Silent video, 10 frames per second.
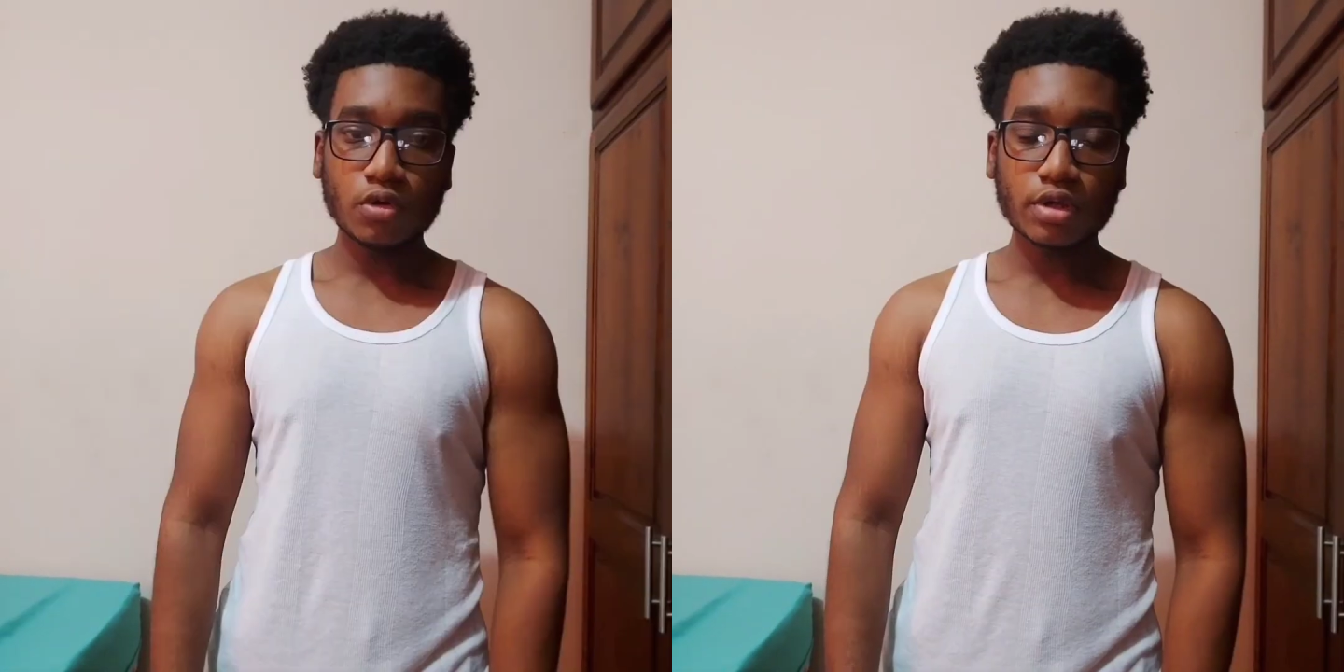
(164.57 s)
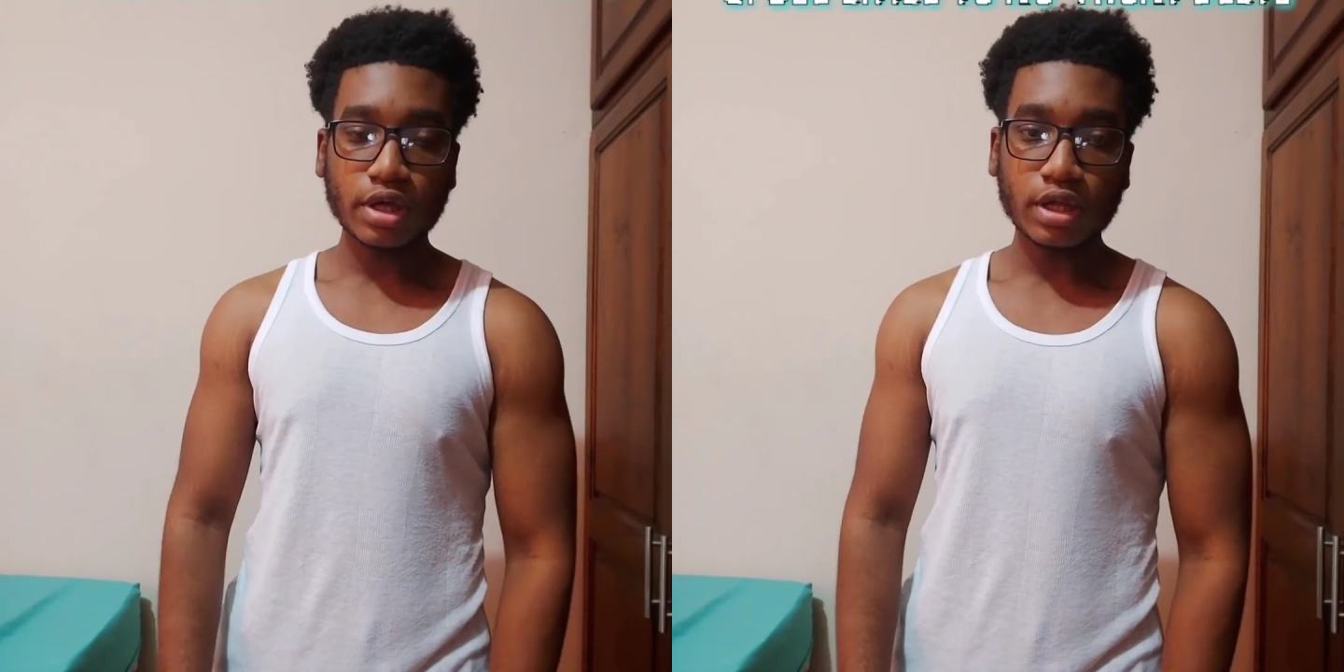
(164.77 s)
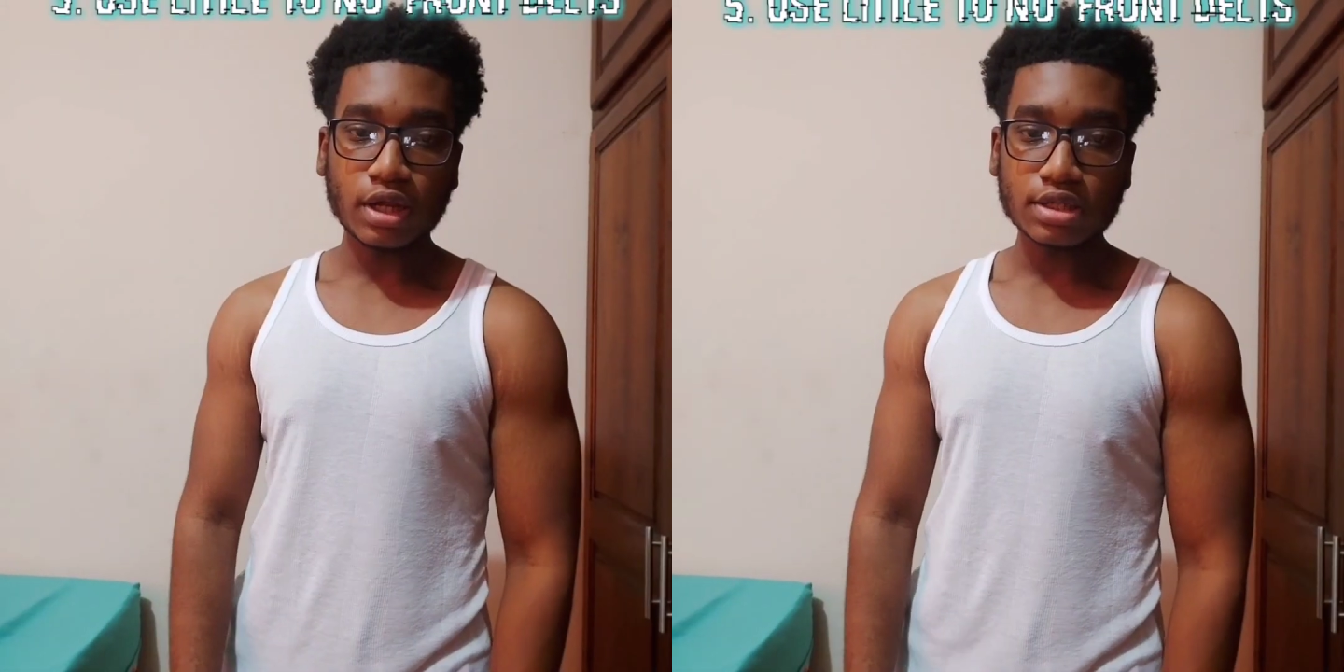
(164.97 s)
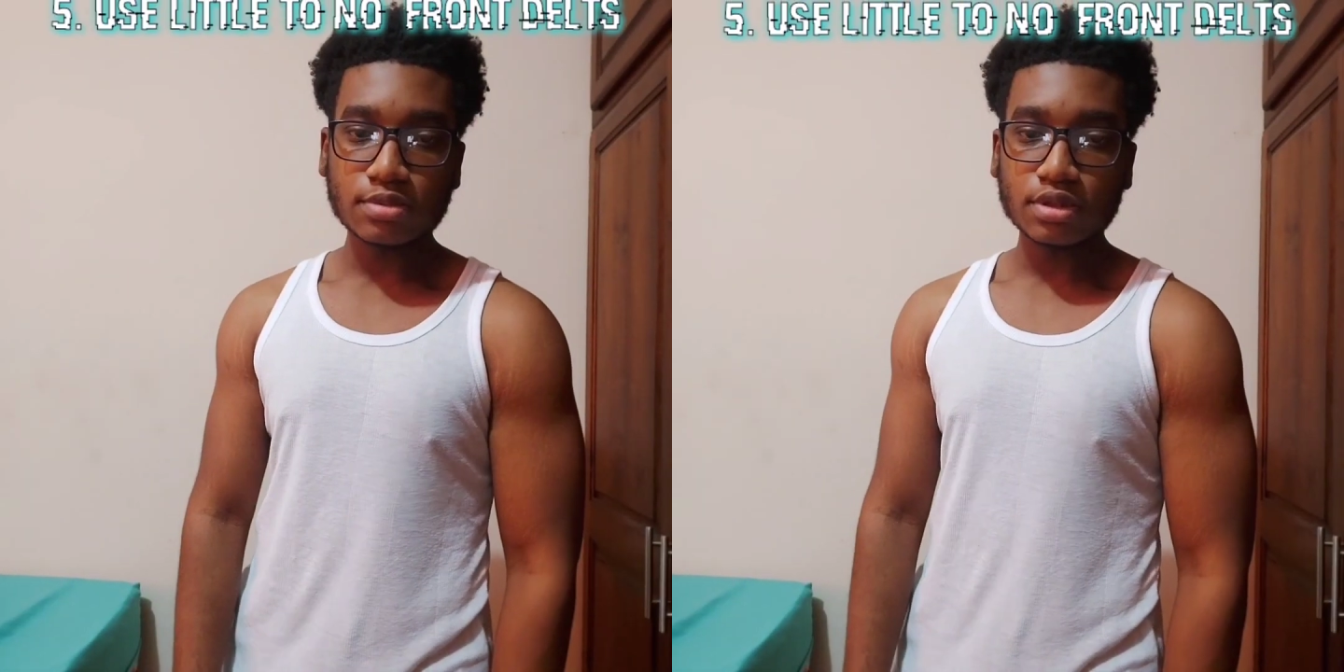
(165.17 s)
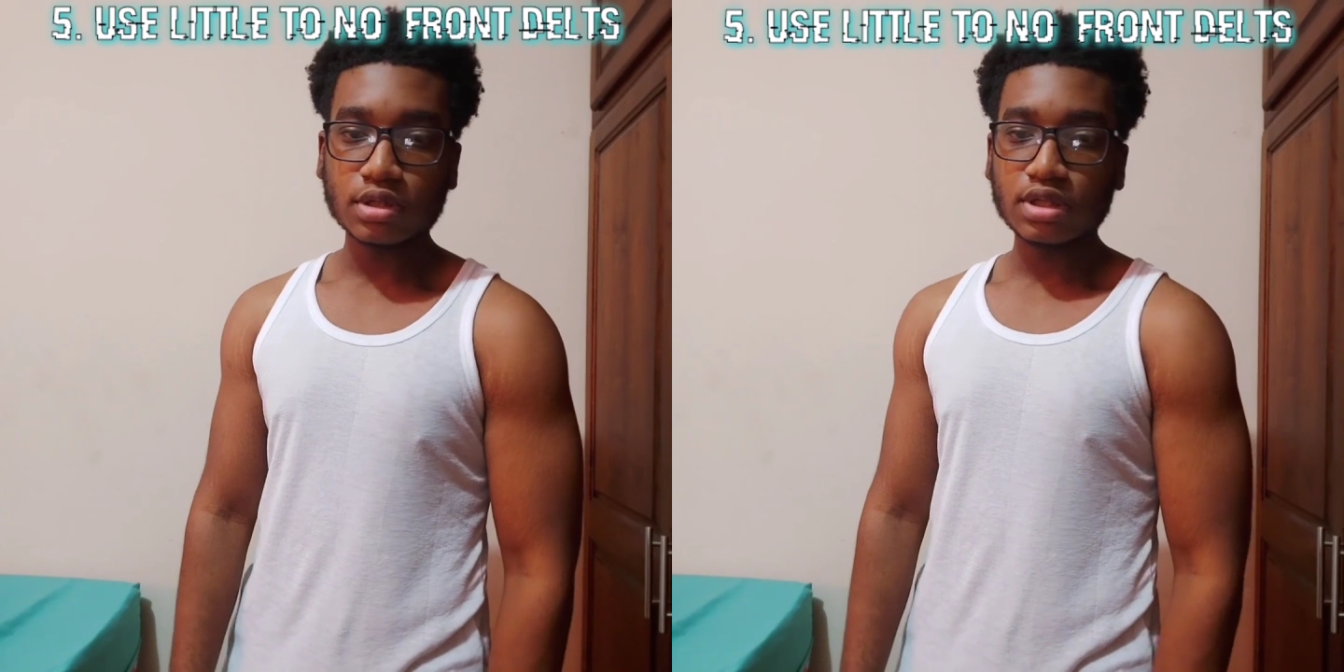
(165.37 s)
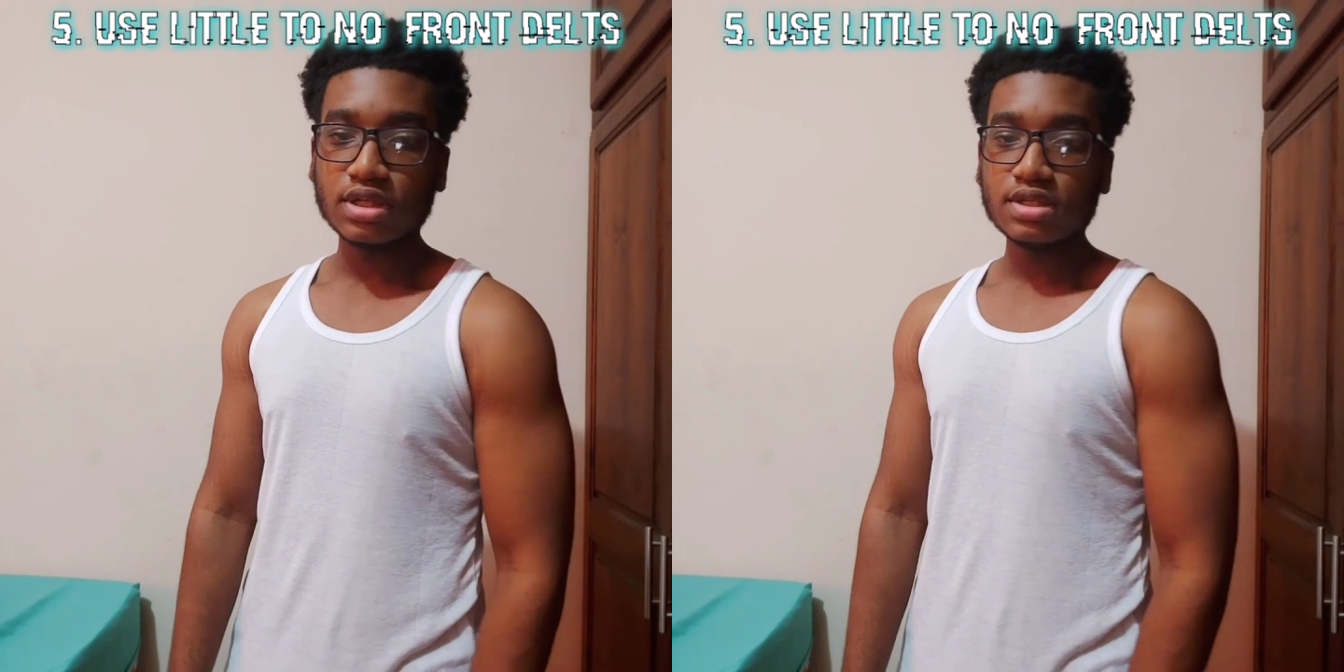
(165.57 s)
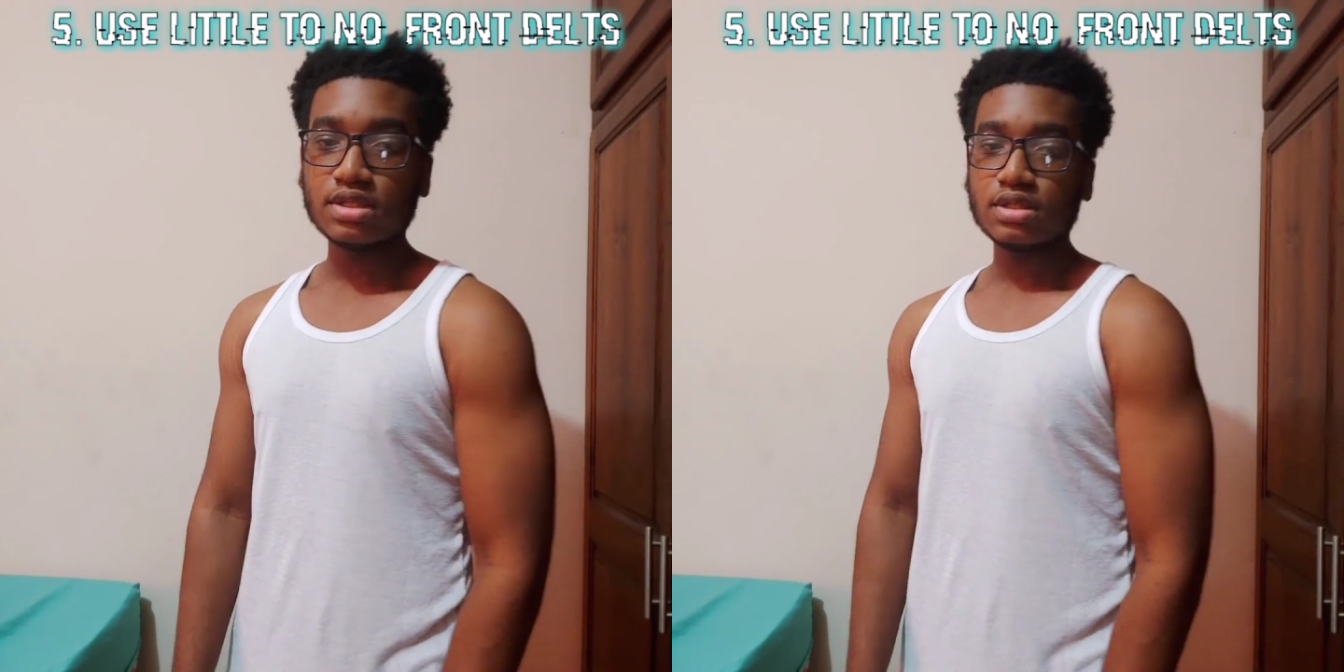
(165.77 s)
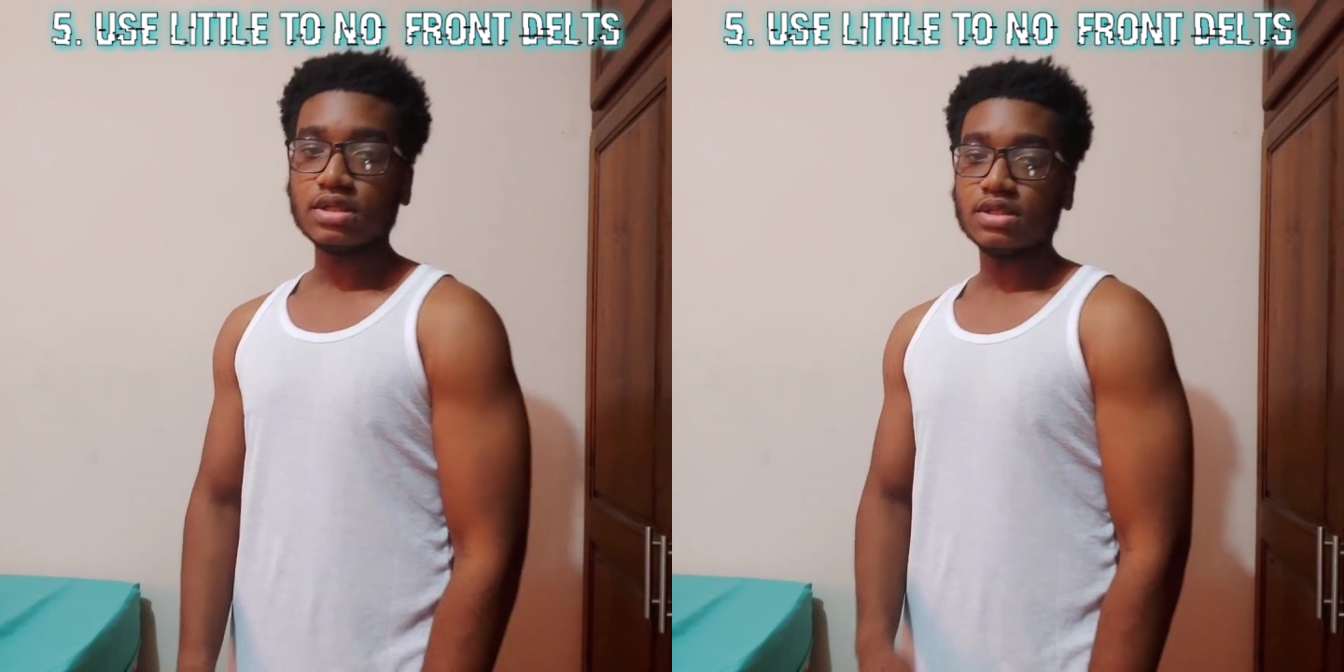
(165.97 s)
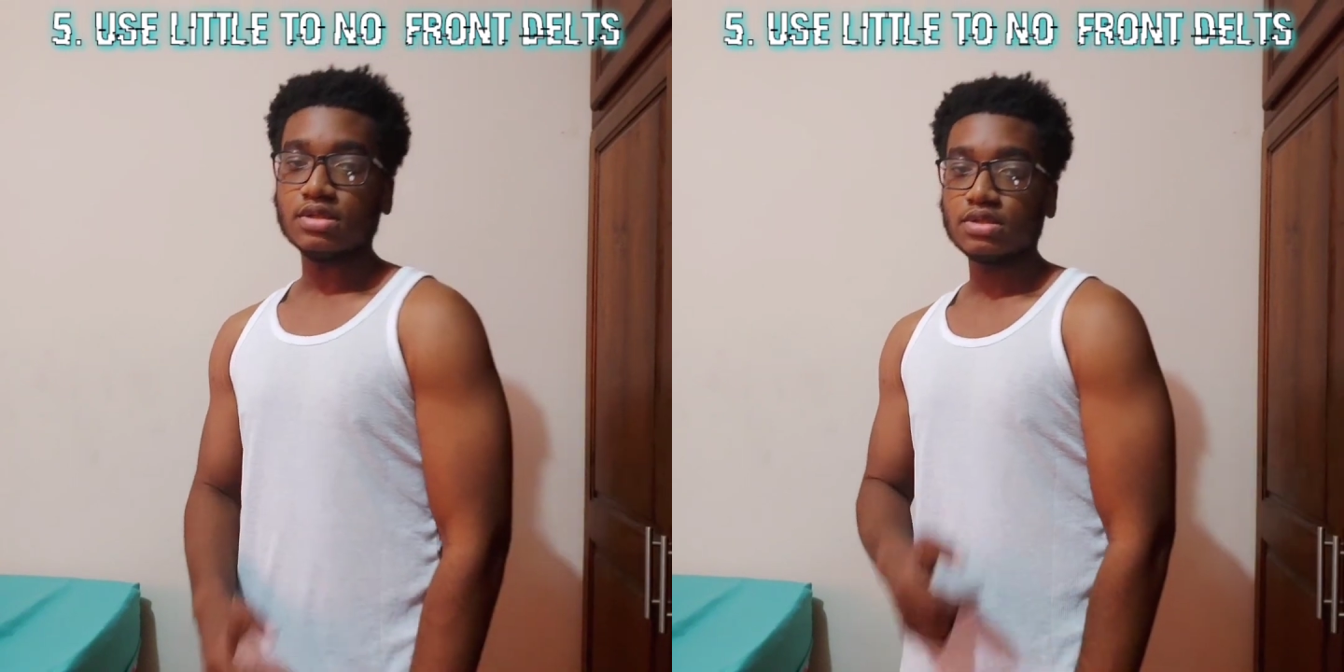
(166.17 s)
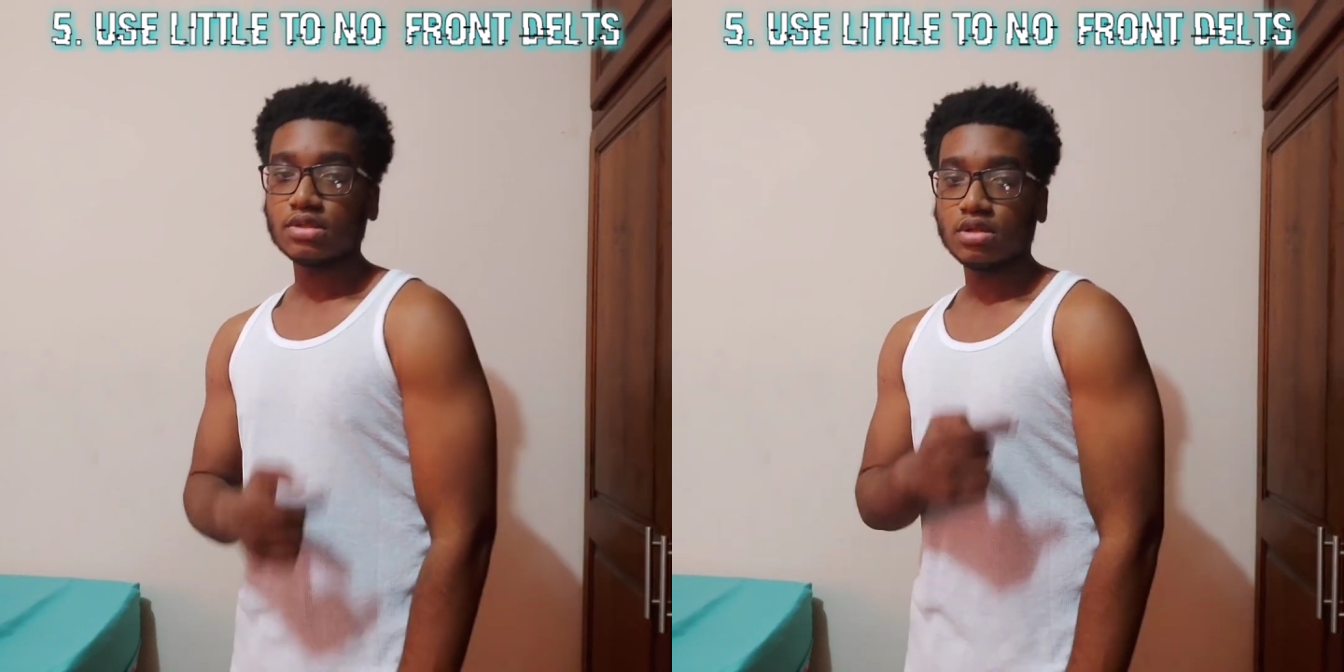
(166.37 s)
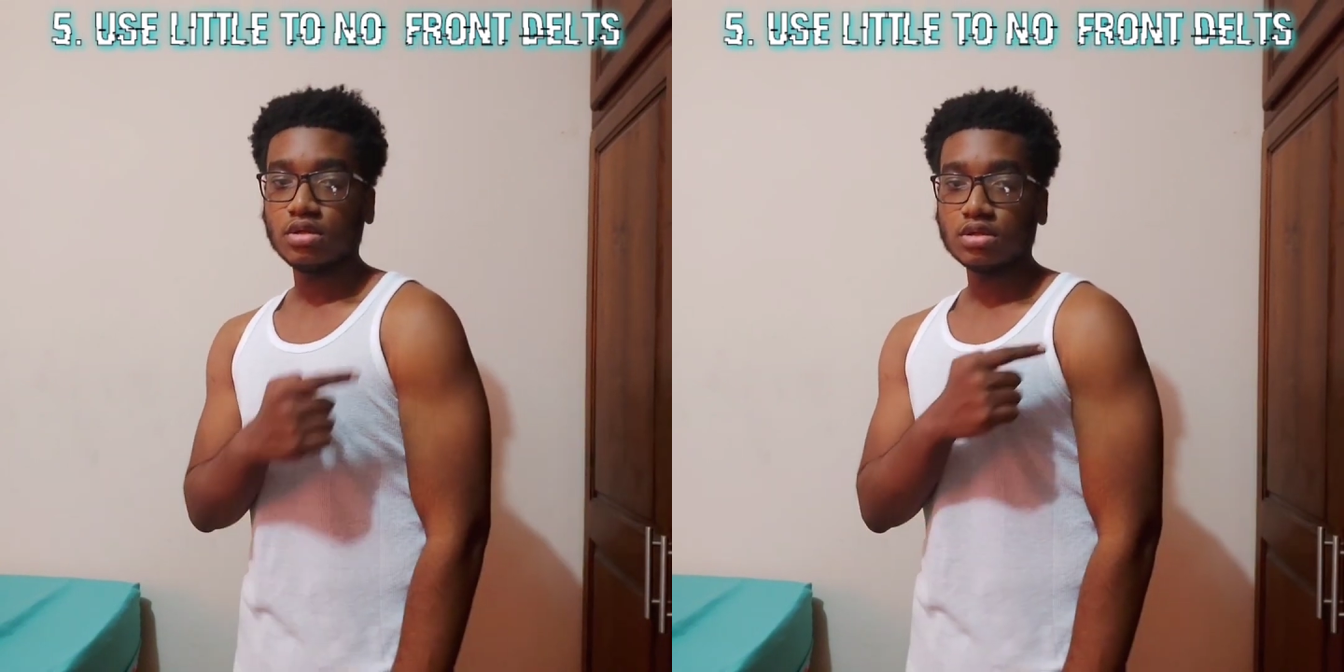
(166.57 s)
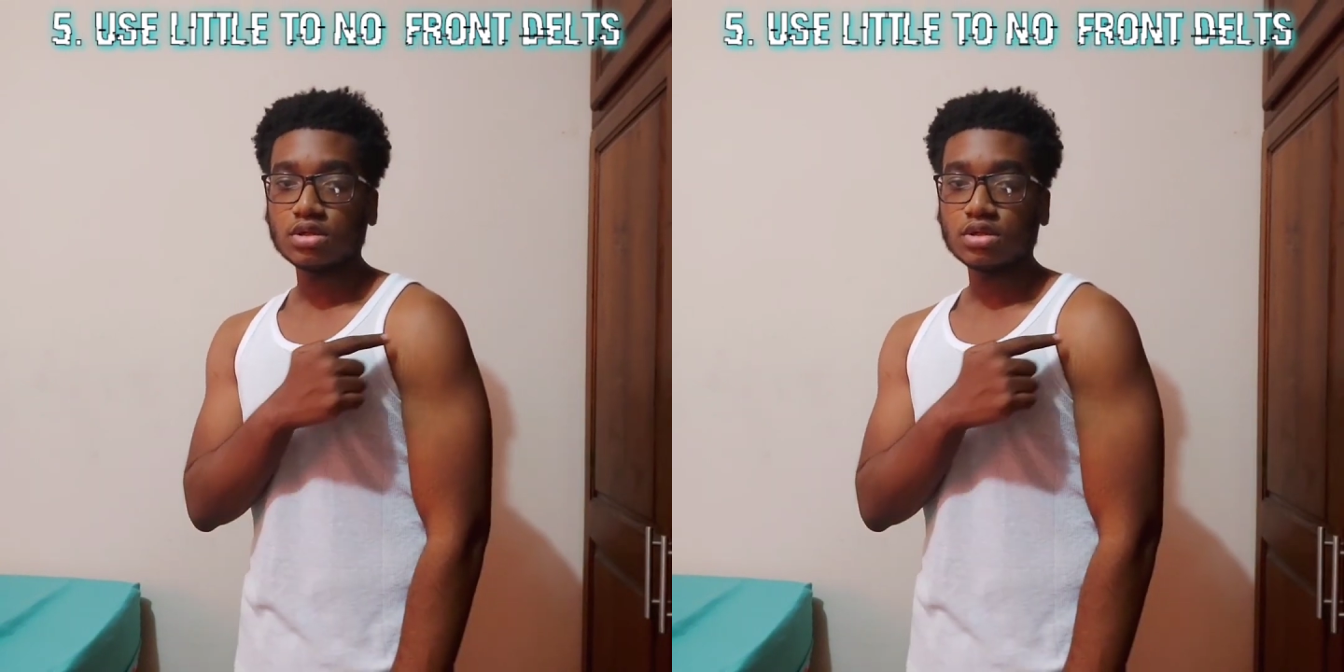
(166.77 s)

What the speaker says: Okay, and last but not least is